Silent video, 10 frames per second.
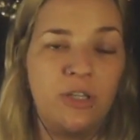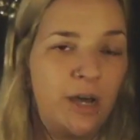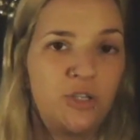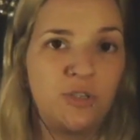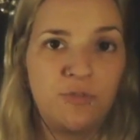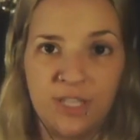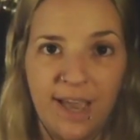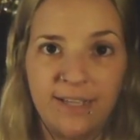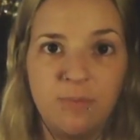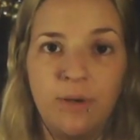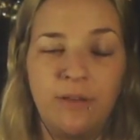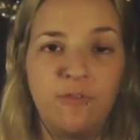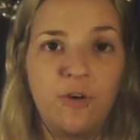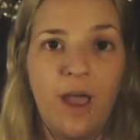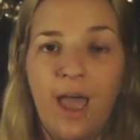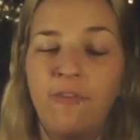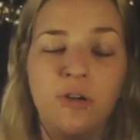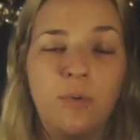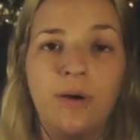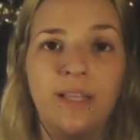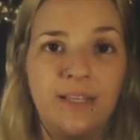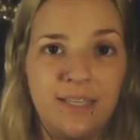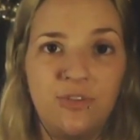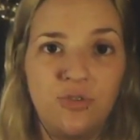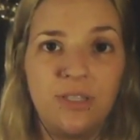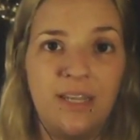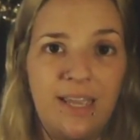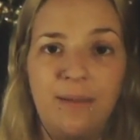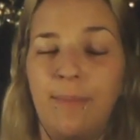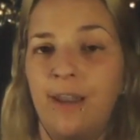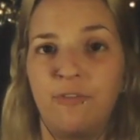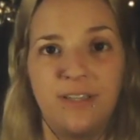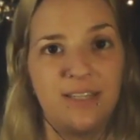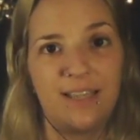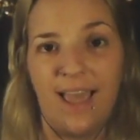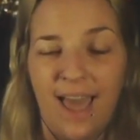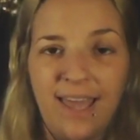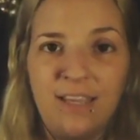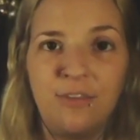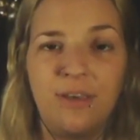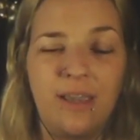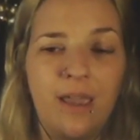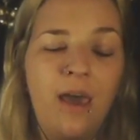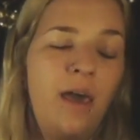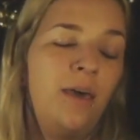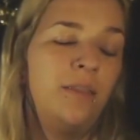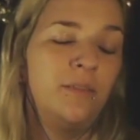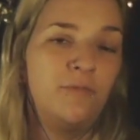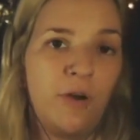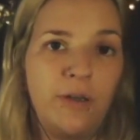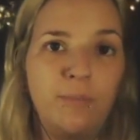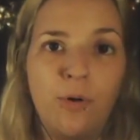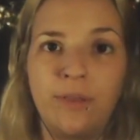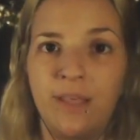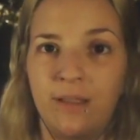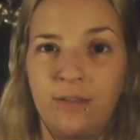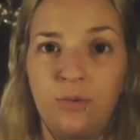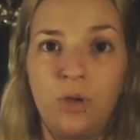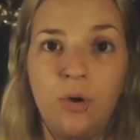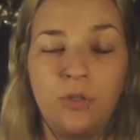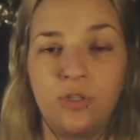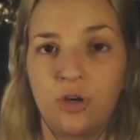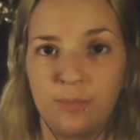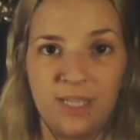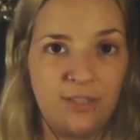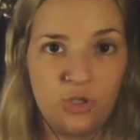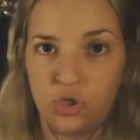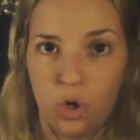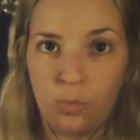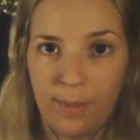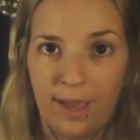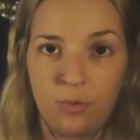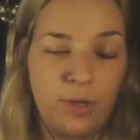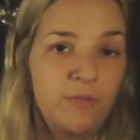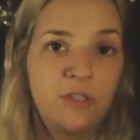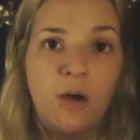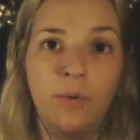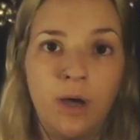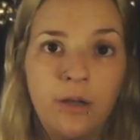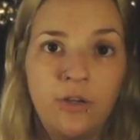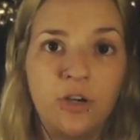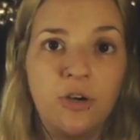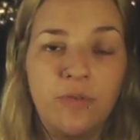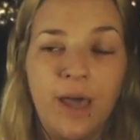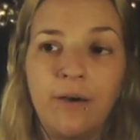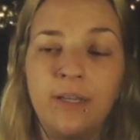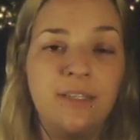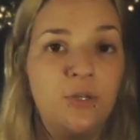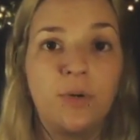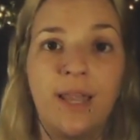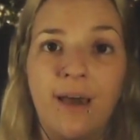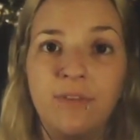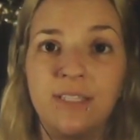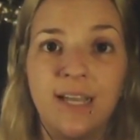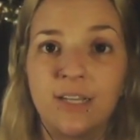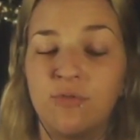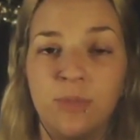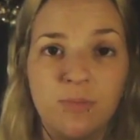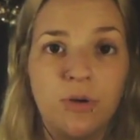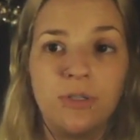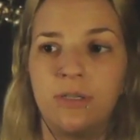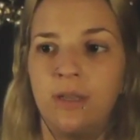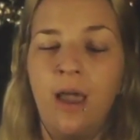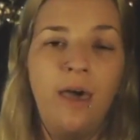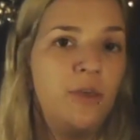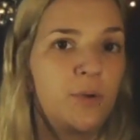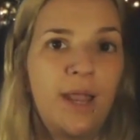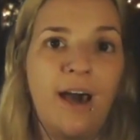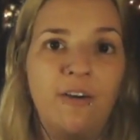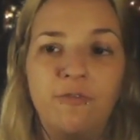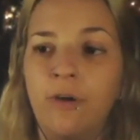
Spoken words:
not just for text, but for everyone that is interested in manifesting anything. Very important that you know the circumstances don't matter. Whatever's going on in your current realities, you can have this text from this person. You can have